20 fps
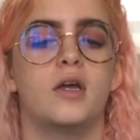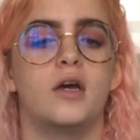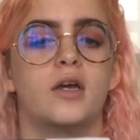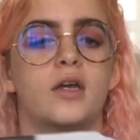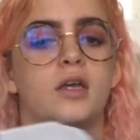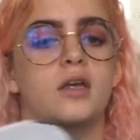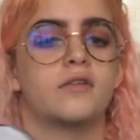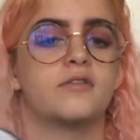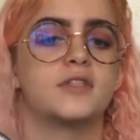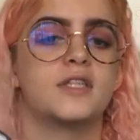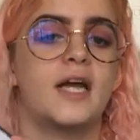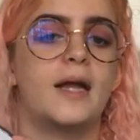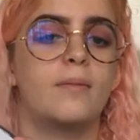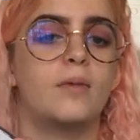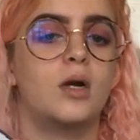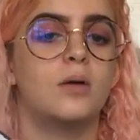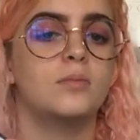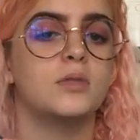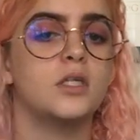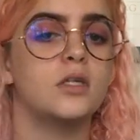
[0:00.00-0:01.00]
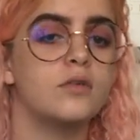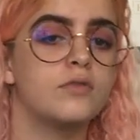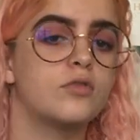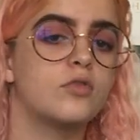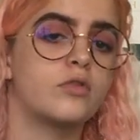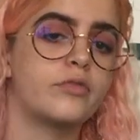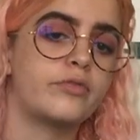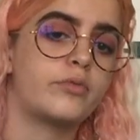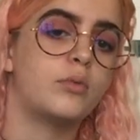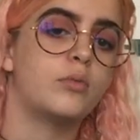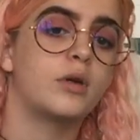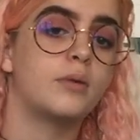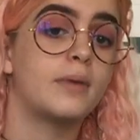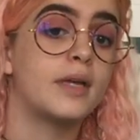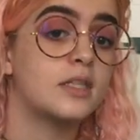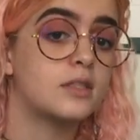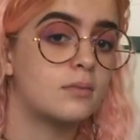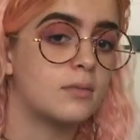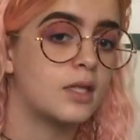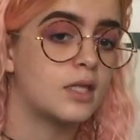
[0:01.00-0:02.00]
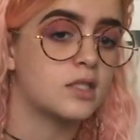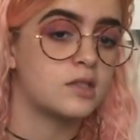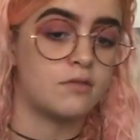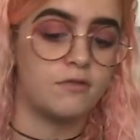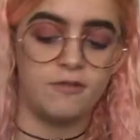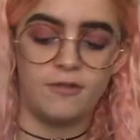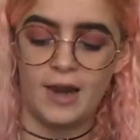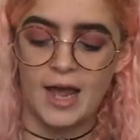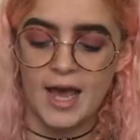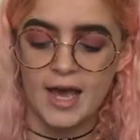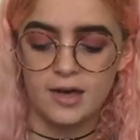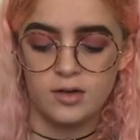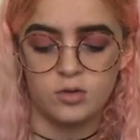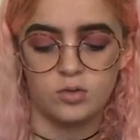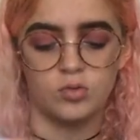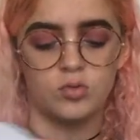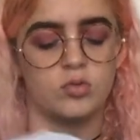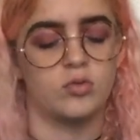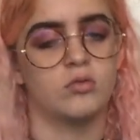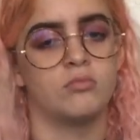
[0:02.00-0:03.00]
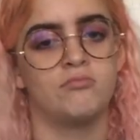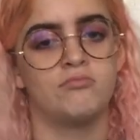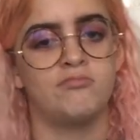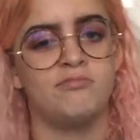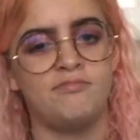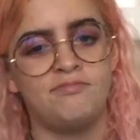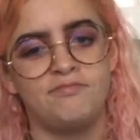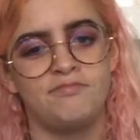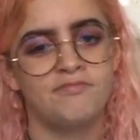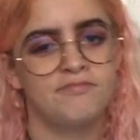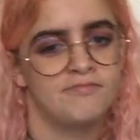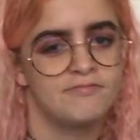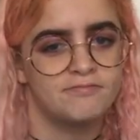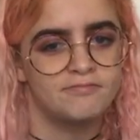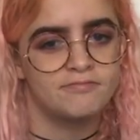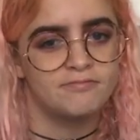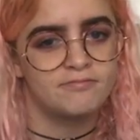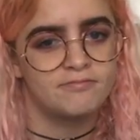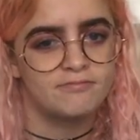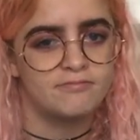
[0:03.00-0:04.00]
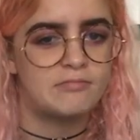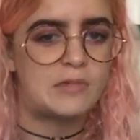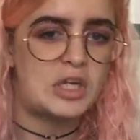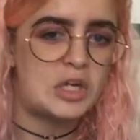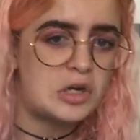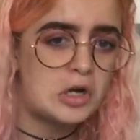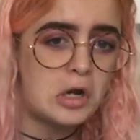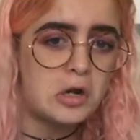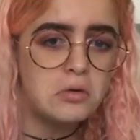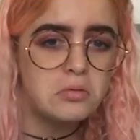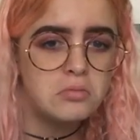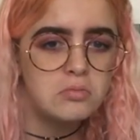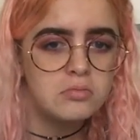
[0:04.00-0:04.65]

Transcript: like if Sam comes over, or if we want to make something as a flat, or you know,